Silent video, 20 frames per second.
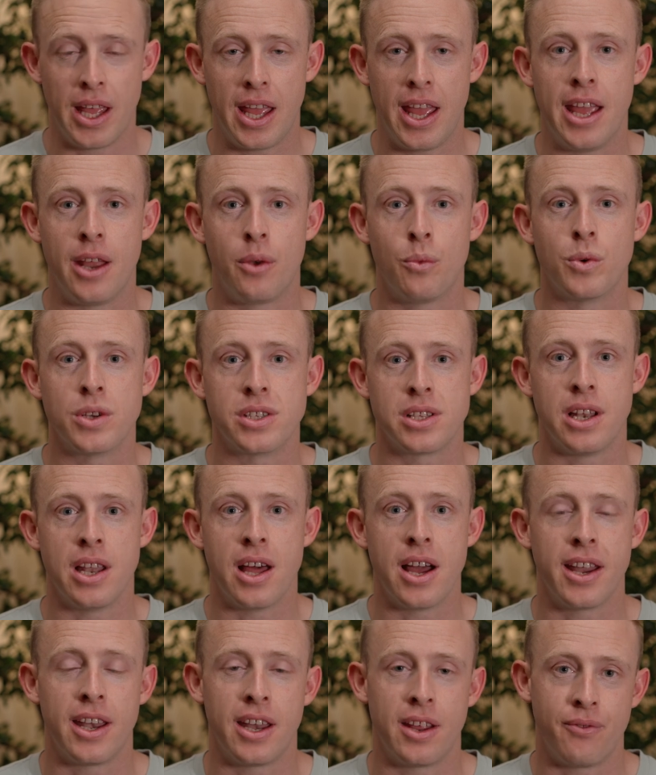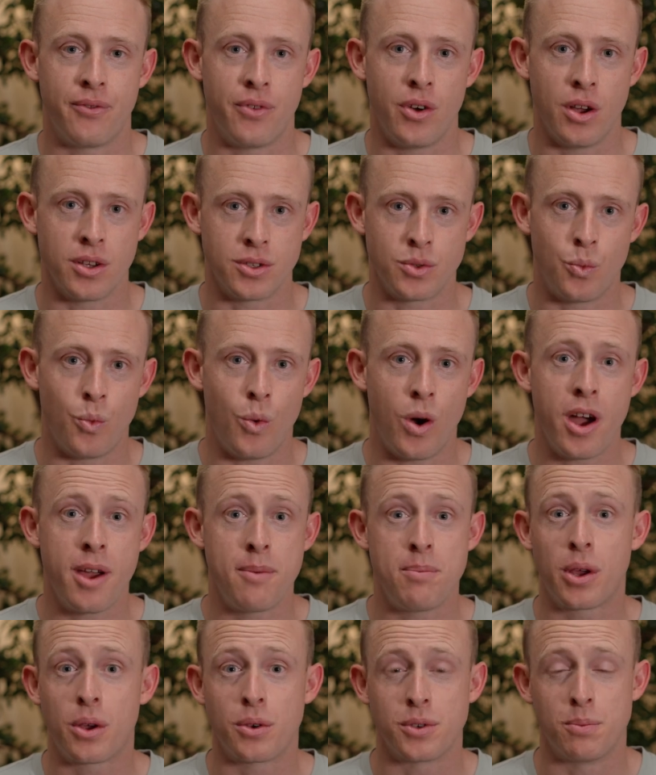It was lightning fast. Why?
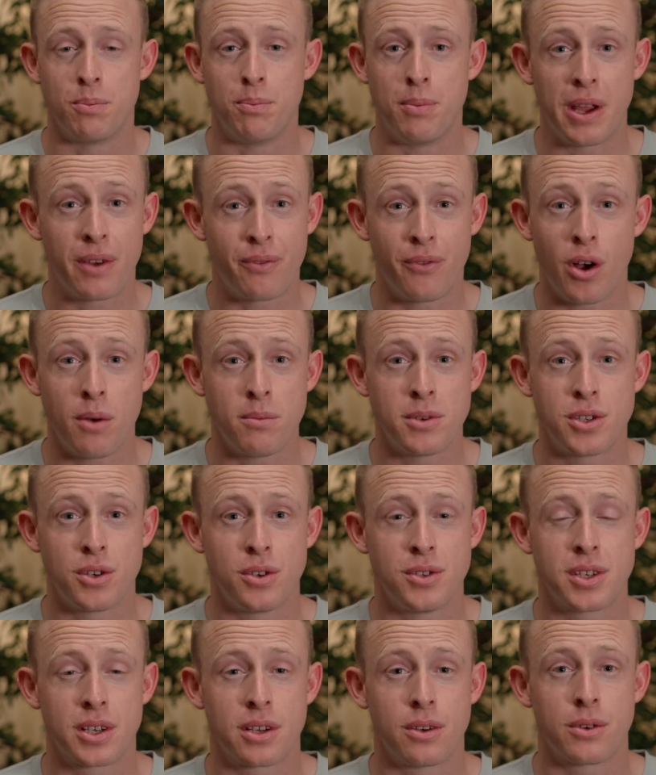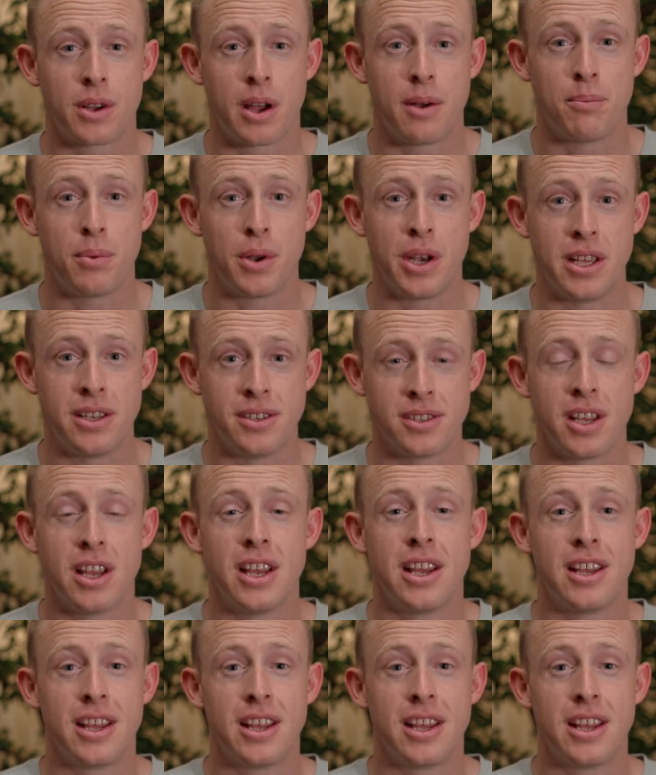Because big pharmaceutical companies